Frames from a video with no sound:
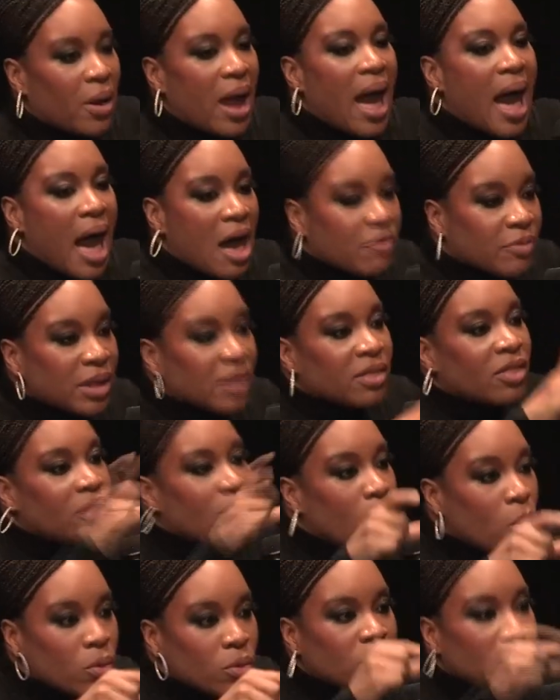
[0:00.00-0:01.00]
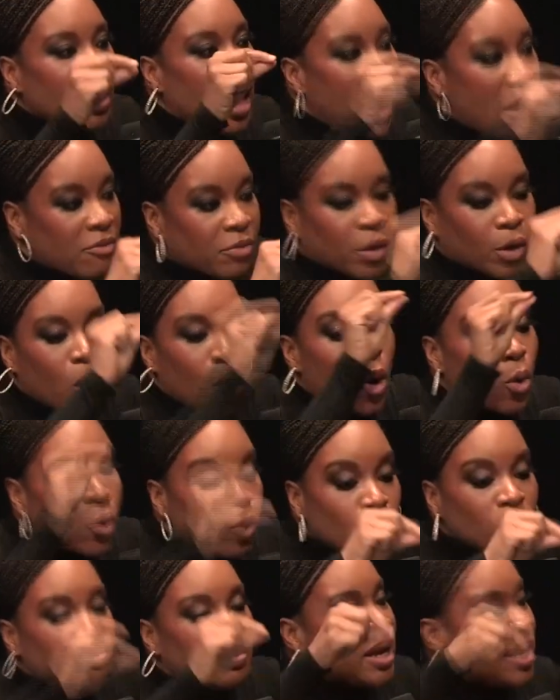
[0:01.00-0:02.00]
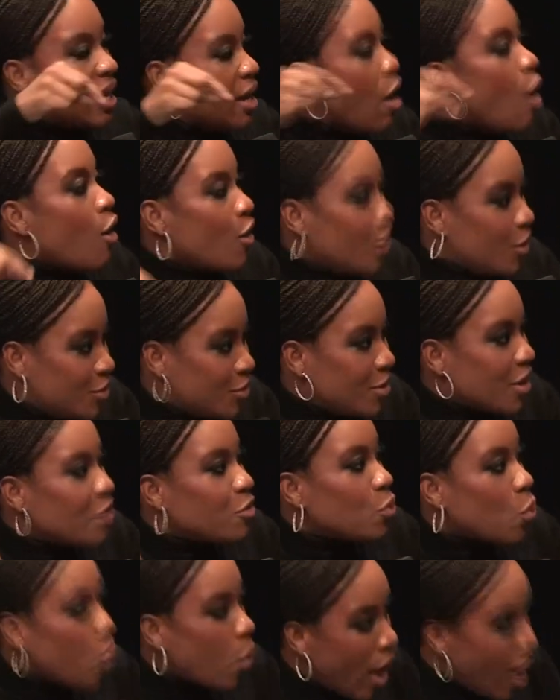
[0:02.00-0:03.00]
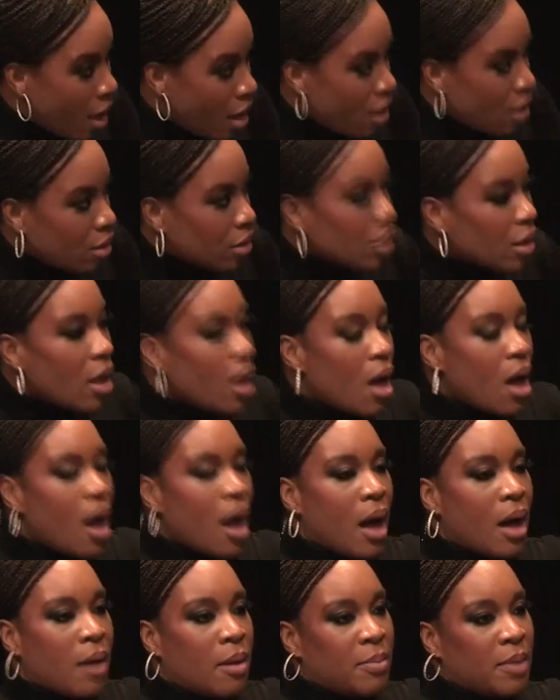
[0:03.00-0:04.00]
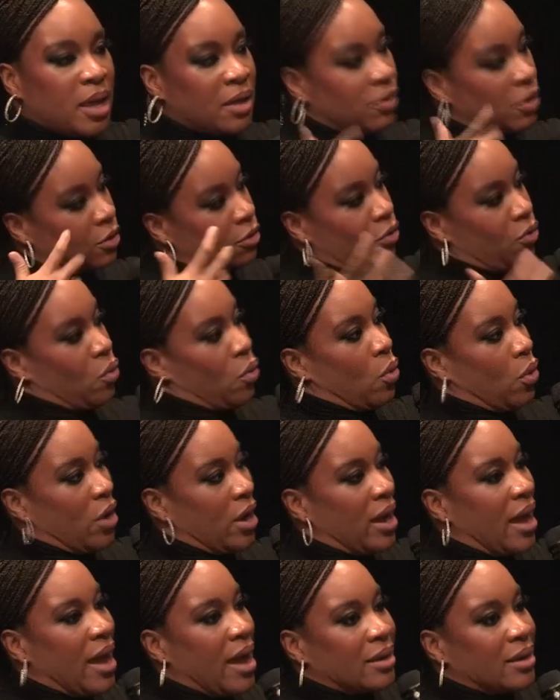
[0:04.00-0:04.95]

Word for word: having those have their own mini arcs as well um, in the story,